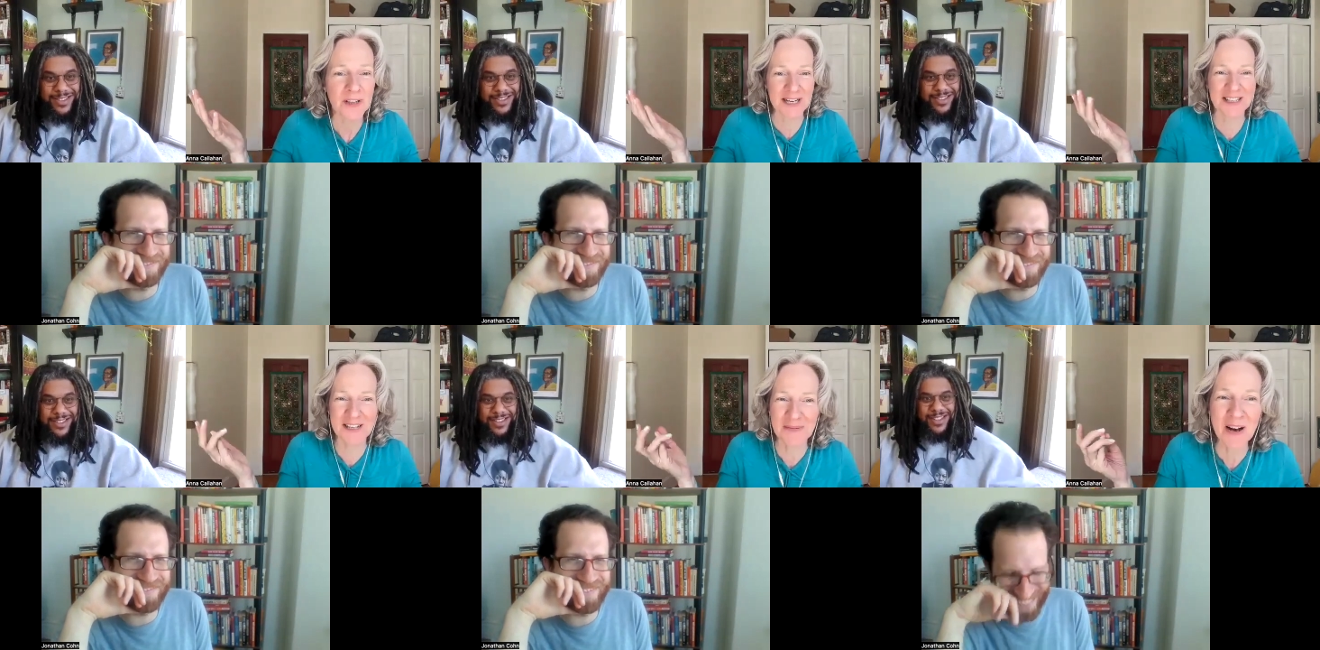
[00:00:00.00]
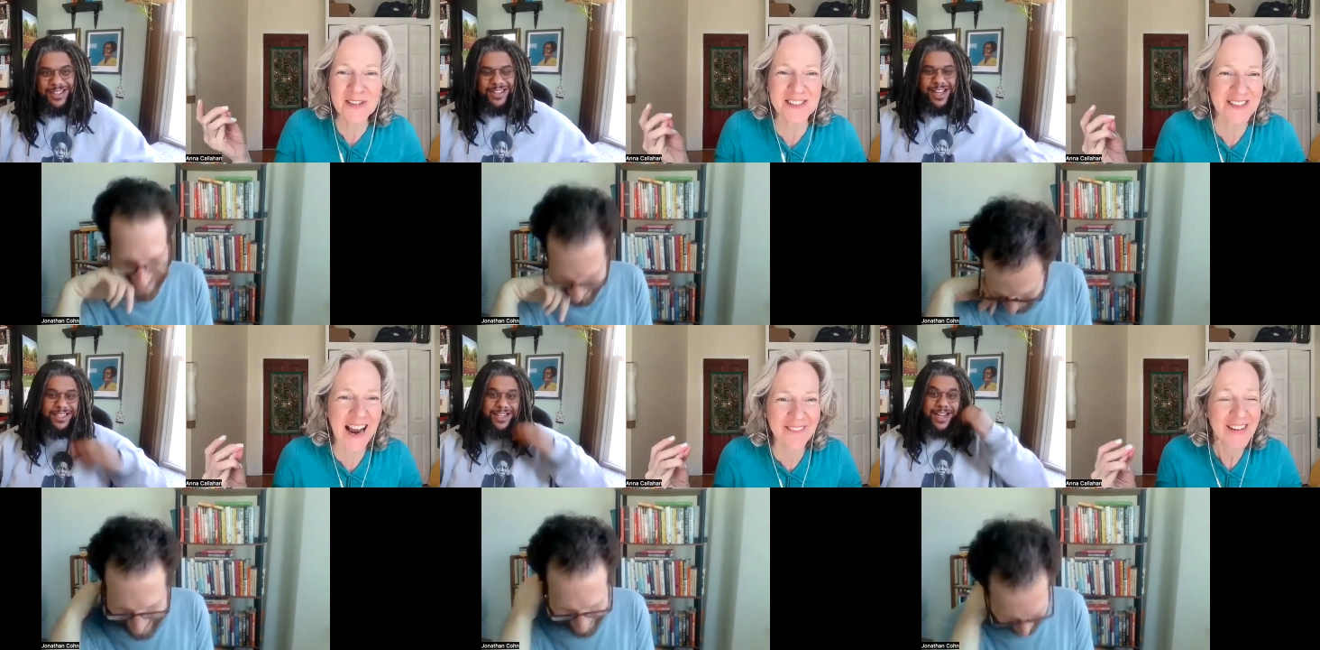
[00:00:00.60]
Speaker 1: like most of the
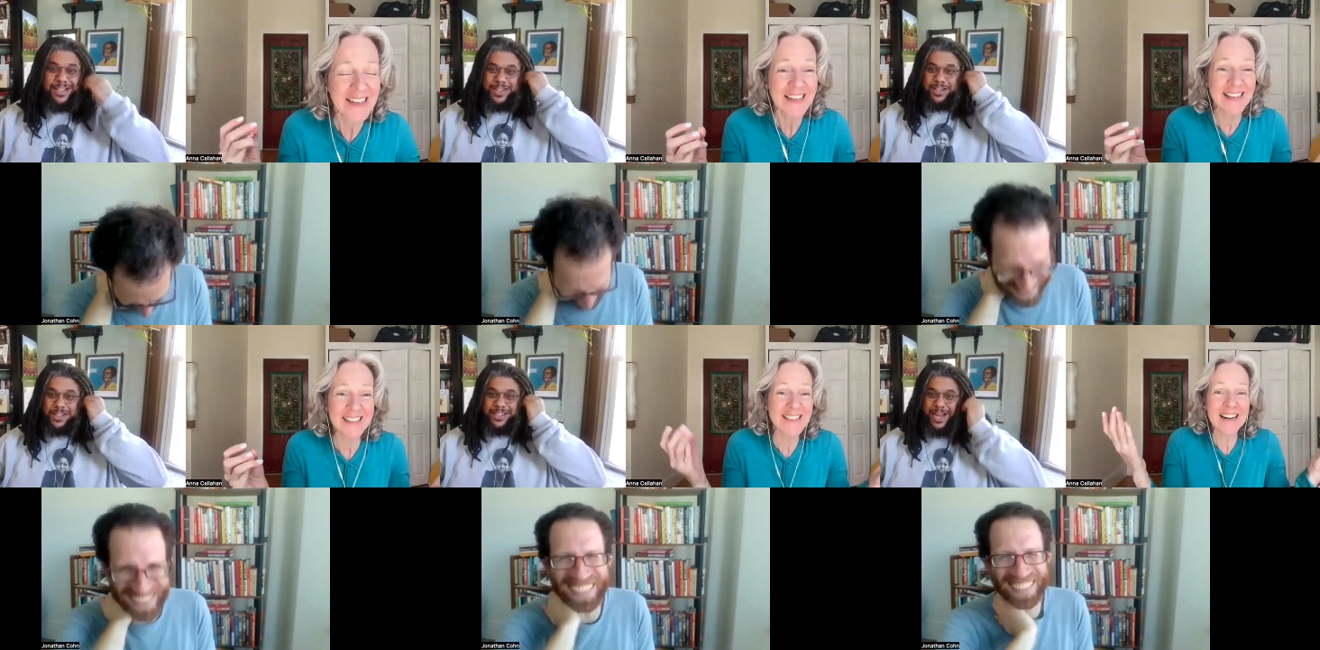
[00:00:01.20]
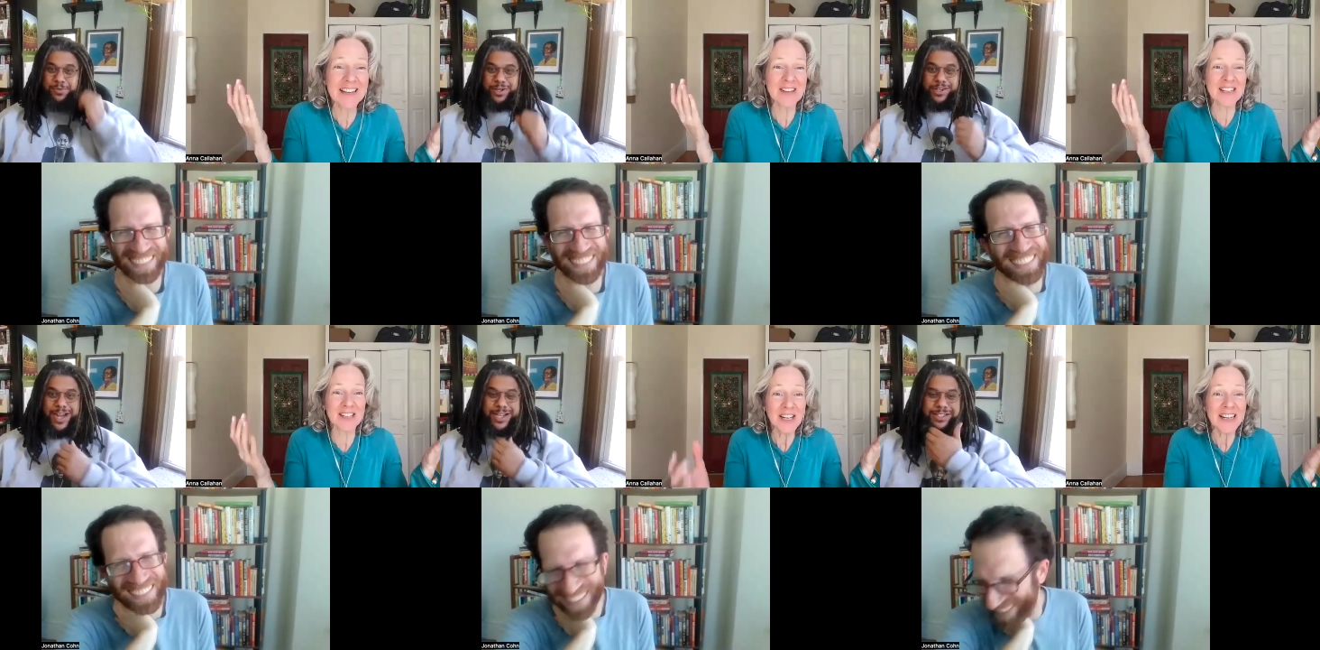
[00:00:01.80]
time it's not even good tap water
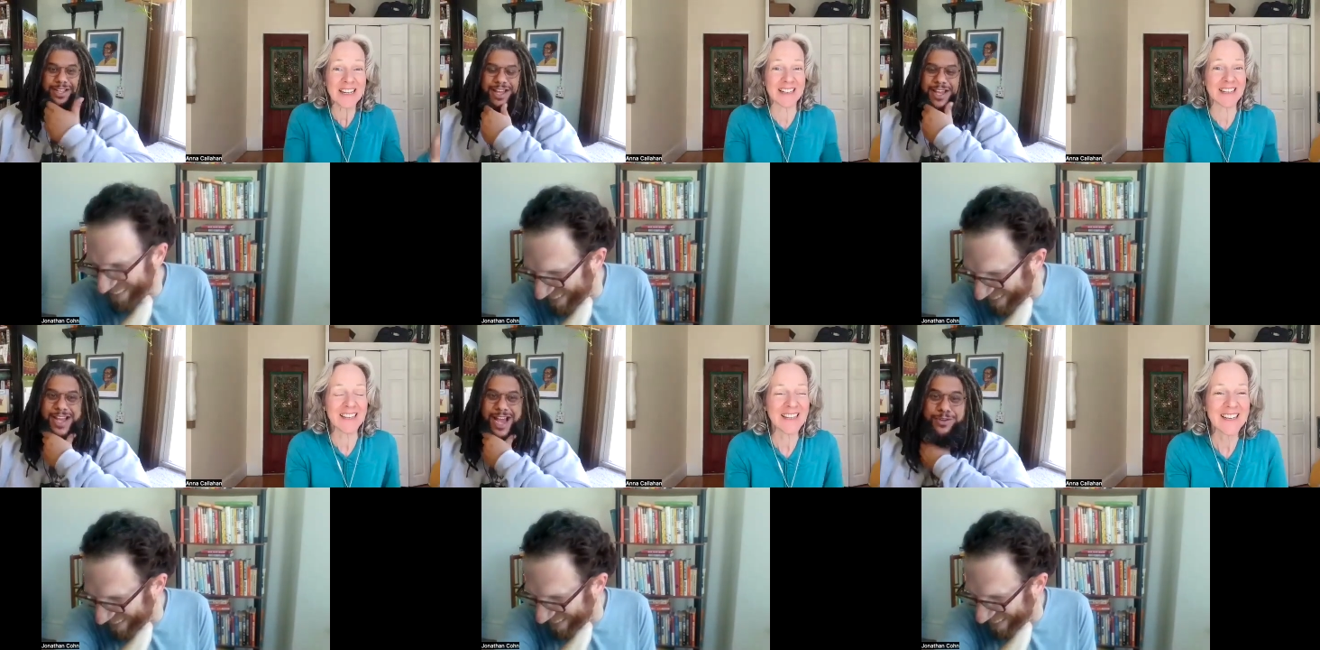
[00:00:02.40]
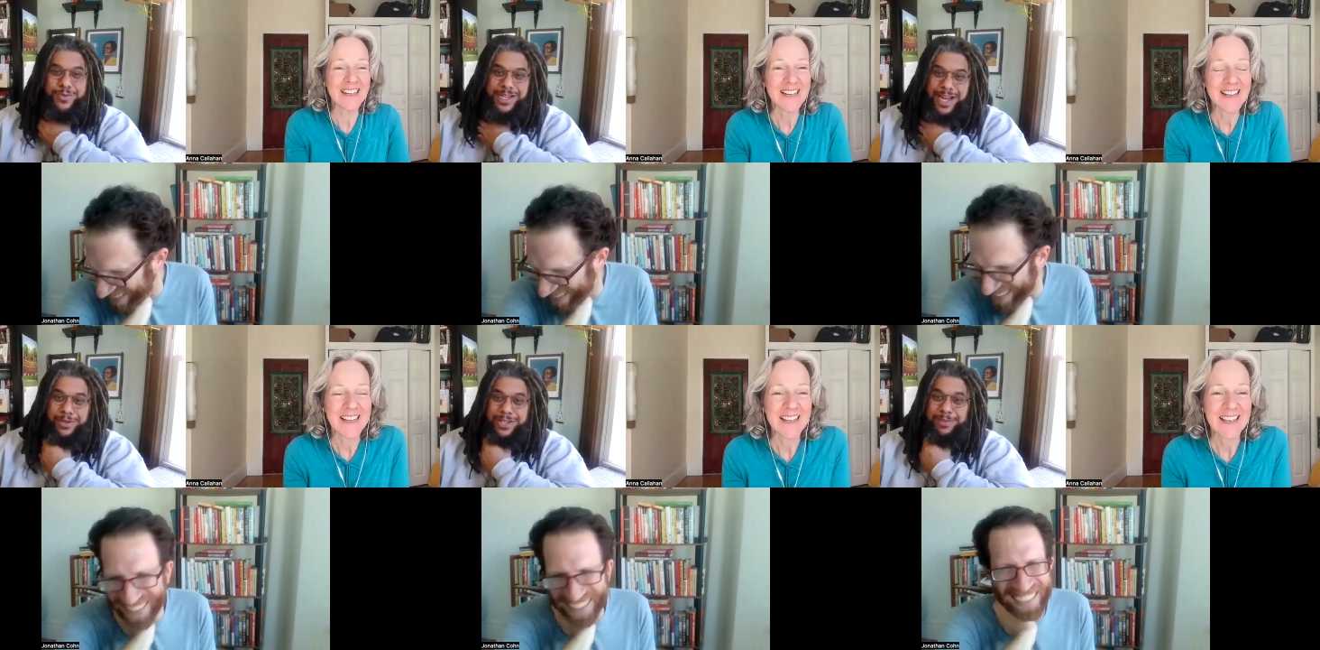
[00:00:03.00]
good. i
Speaker 2: just I don't want
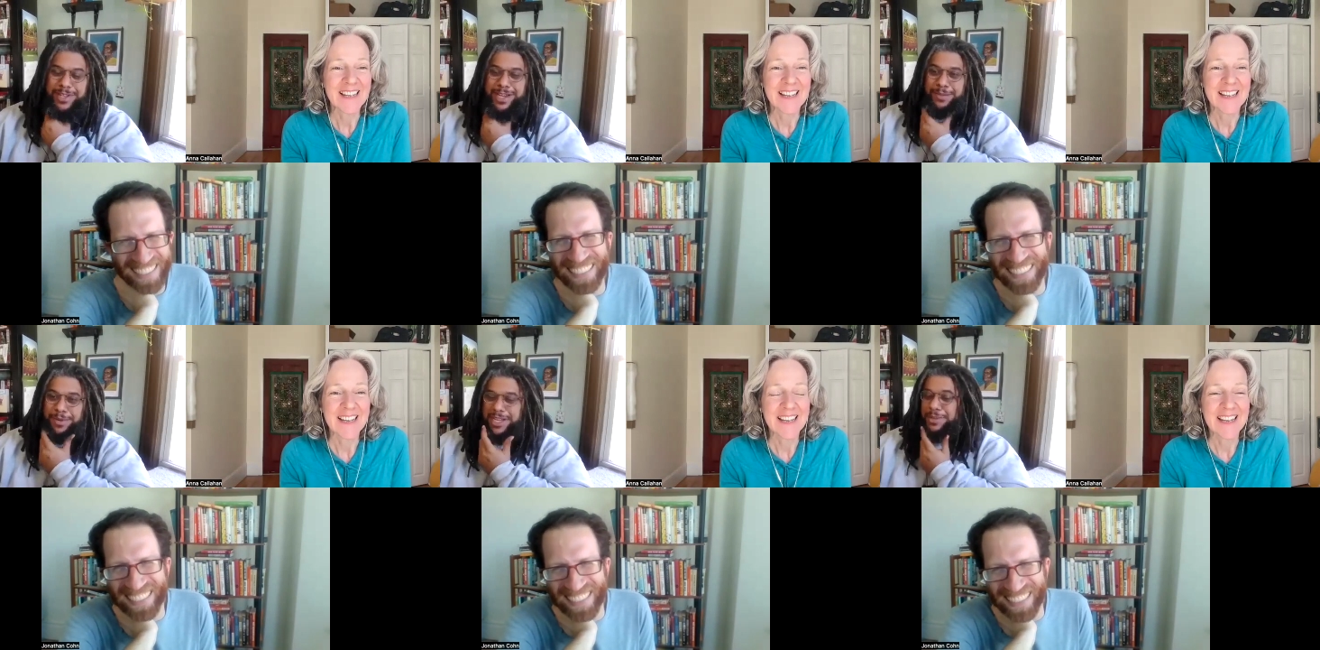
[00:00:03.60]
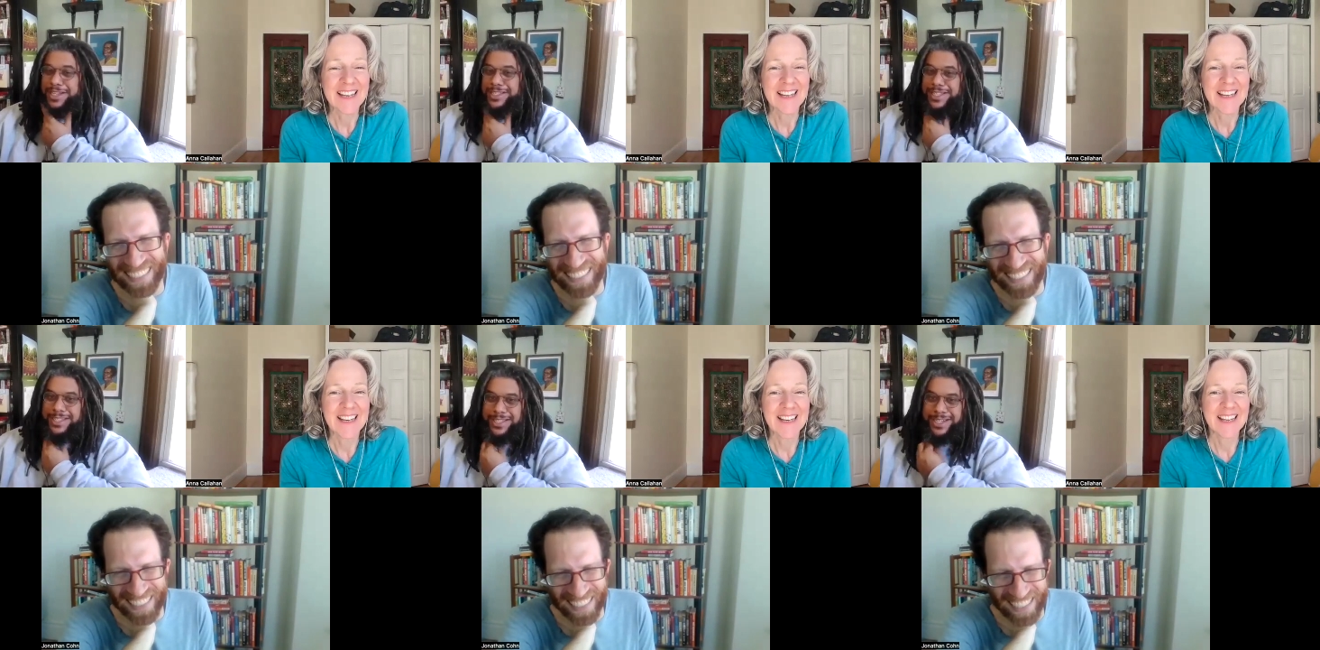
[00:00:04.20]
to. I won't name the company because
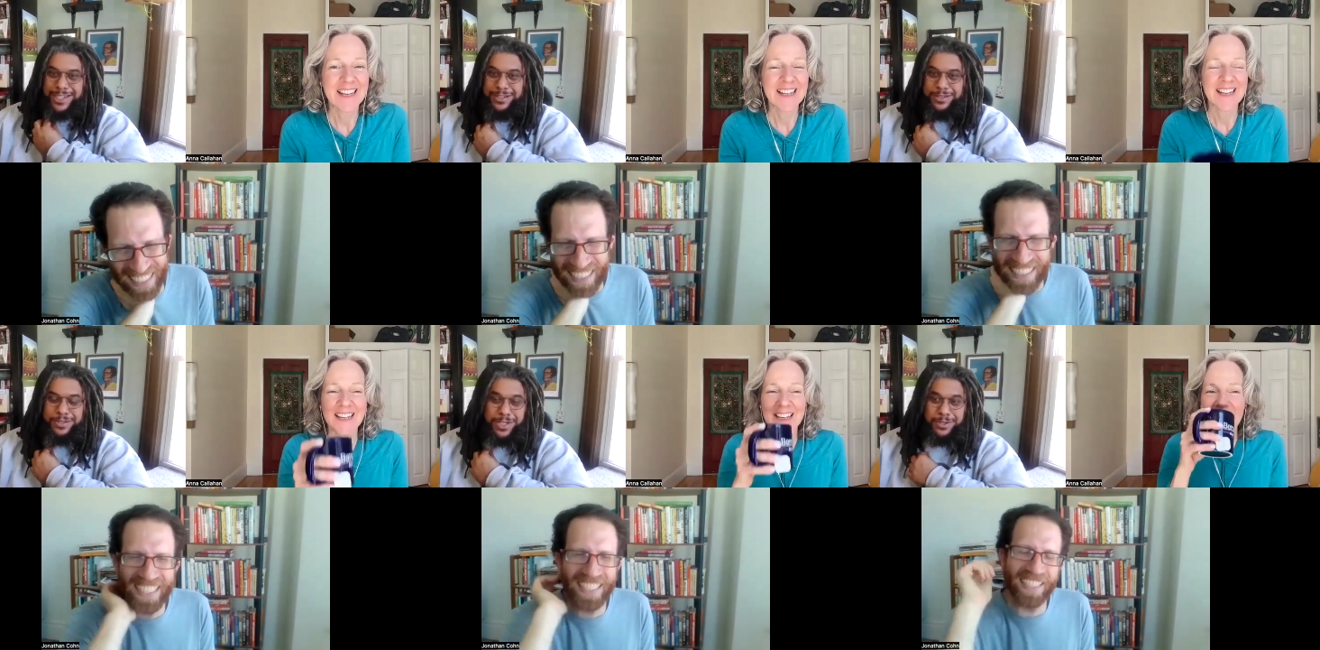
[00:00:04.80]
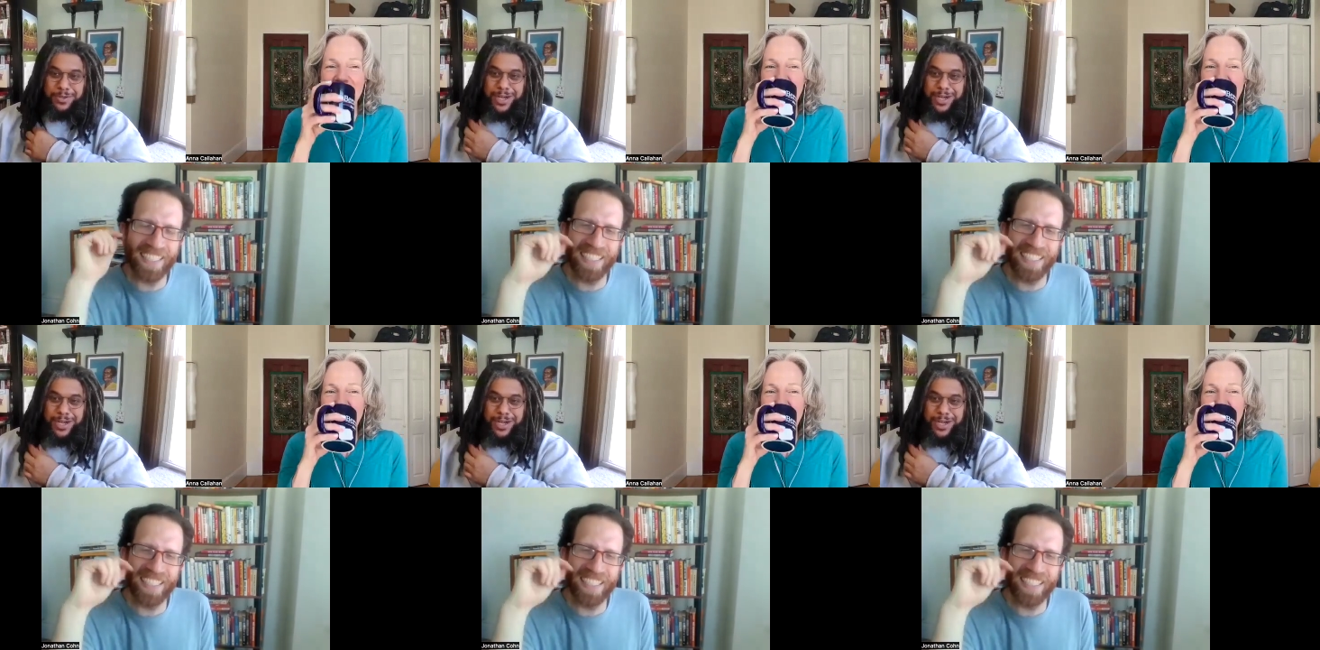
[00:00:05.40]
it's because uh, you know